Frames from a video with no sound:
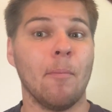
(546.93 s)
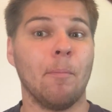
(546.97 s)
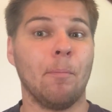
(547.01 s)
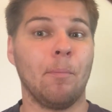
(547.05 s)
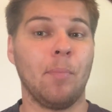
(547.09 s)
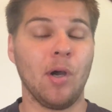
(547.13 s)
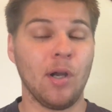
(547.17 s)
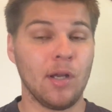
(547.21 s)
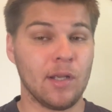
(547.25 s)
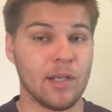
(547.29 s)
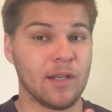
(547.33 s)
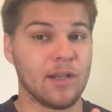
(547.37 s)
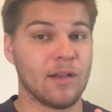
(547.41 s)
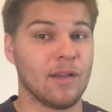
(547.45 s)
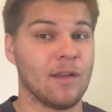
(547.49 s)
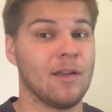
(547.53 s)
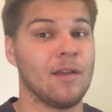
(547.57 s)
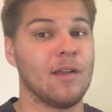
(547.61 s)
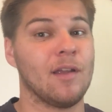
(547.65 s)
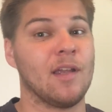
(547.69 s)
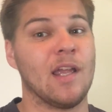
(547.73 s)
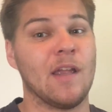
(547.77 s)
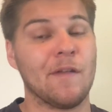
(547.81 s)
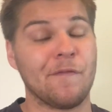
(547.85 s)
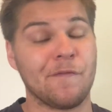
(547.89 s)
but
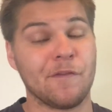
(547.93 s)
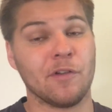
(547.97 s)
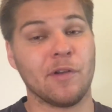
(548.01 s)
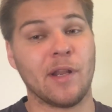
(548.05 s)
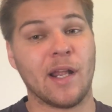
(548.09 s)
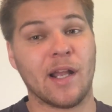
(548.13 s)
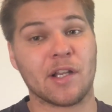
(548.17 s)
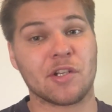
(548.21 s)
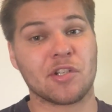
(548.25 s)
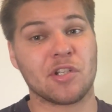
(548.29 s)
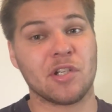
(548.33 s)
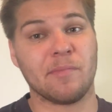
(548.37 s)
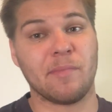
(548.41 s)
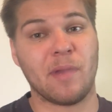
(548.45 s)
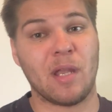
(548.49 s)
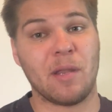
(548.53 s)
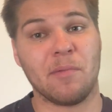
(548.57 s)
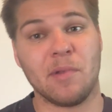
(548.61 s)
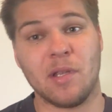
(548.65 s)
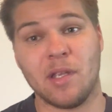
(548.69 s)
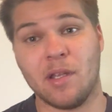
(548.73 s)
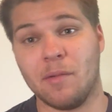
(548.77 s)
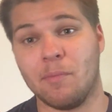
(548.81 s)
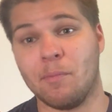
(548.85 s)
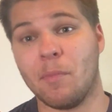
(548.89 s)
if you'd actually
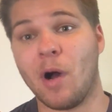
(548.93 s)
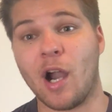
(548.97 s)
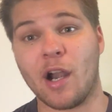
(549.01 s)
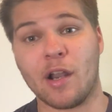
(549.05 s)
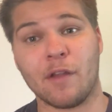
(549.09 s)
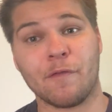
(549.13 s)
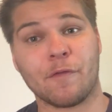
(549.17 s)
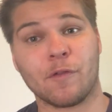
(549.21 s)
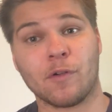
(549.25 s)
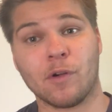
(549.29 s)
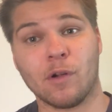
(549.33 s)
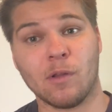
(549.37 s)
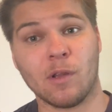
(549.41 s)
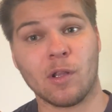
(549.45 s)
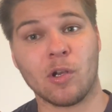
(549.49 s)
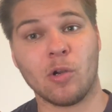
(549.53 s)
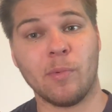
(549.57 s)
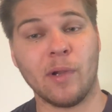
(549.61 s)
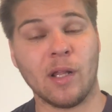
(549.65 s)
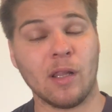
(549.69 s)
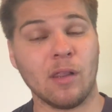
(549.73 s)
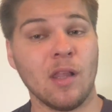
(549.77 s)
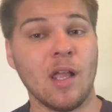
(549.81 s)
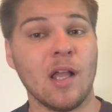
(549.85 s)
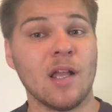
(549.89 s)
maybe bought it for a little
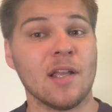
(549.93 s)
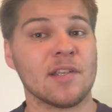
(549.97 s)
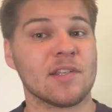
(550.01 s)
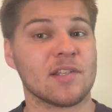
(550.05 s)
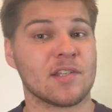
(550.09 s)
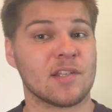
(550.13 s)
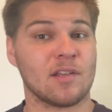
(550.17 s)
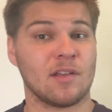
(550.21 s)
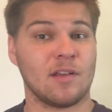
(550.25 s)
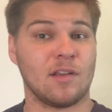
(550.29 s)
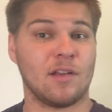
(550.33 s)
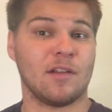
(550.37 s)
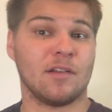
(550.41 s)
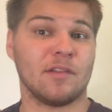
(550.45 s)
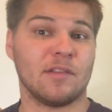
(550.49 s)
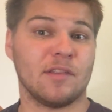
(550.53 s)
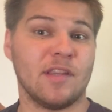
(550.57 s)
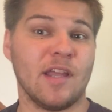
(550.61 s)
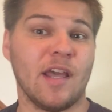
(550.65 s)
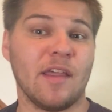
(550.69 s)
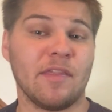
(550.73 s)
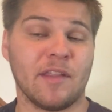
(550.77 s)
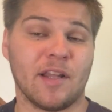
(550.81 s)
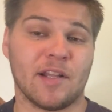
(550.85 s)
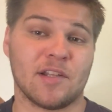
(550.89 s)
bit less,
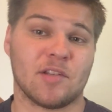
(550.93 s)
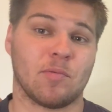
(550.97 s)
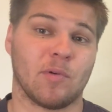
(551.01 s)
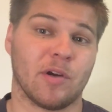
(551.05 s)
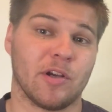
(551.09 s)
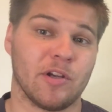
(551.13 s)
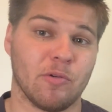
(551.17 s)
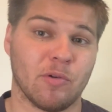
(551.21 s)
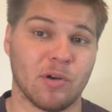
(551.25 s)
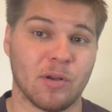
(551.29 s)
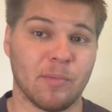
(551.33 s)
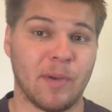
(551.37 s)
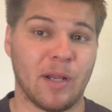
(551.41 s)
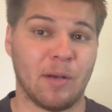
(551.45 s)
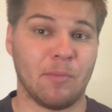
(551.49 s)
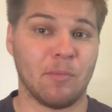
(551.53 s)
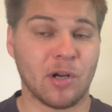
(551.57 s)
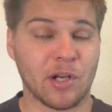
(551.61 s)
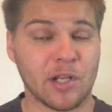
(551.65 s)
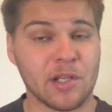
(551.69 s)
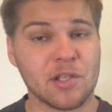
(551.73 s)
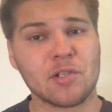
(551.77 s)
then that's where you would have made money.